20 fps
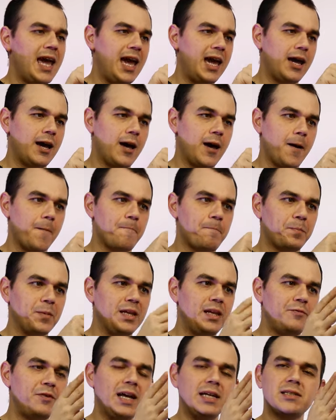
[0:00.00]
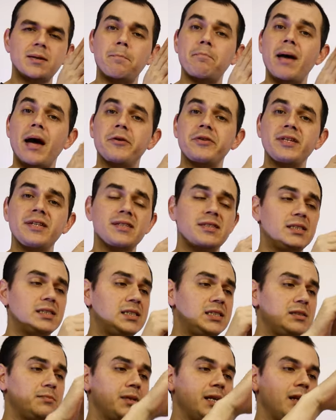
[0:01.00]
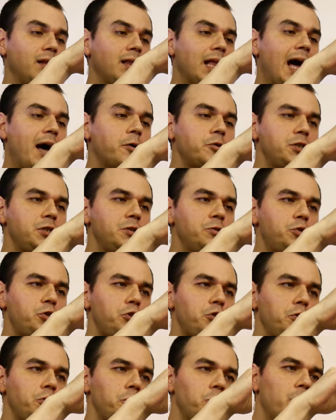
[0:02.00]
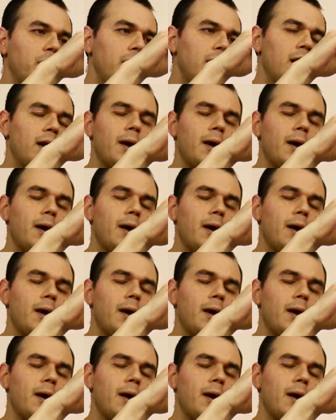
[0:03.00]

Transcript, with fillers: a um, it even has a mounting system that allows you to